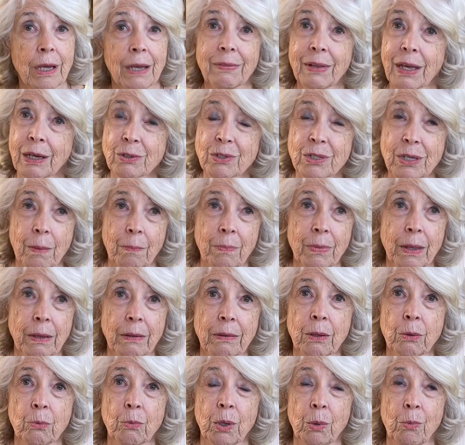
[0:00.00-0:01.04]
and that's something
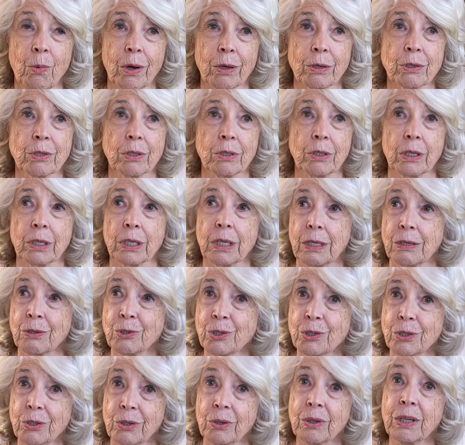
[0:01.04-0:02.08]
that we want to look
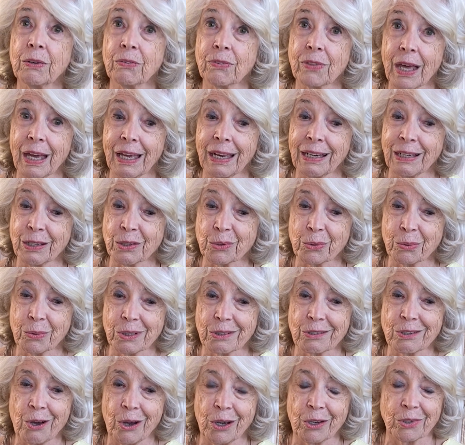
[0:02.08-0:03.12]
into if that is
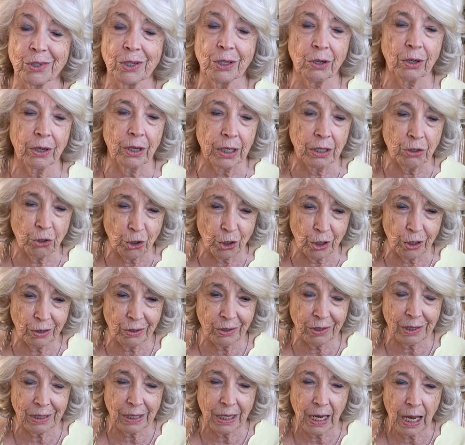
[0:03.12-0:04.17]
what's causing our
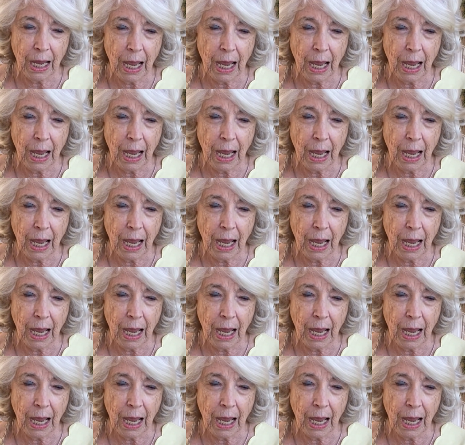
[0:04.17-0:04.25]
issues.